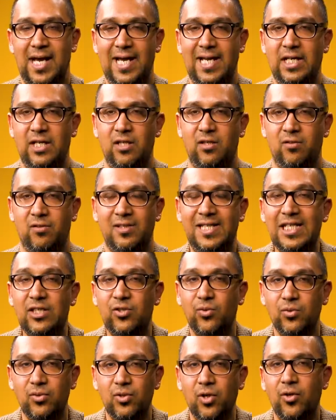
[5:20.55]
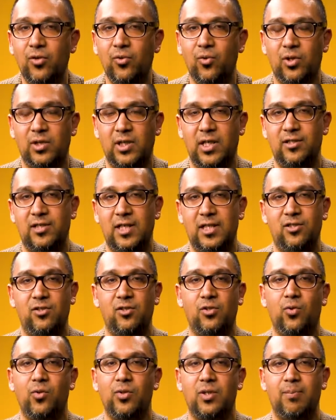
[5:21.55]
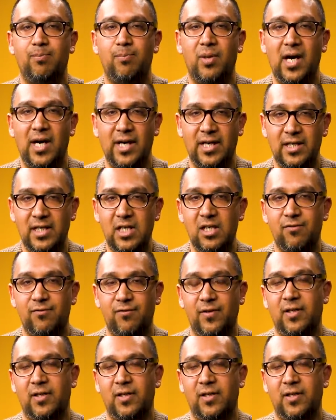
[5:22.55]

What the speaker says: a little-known organization called the Pioneer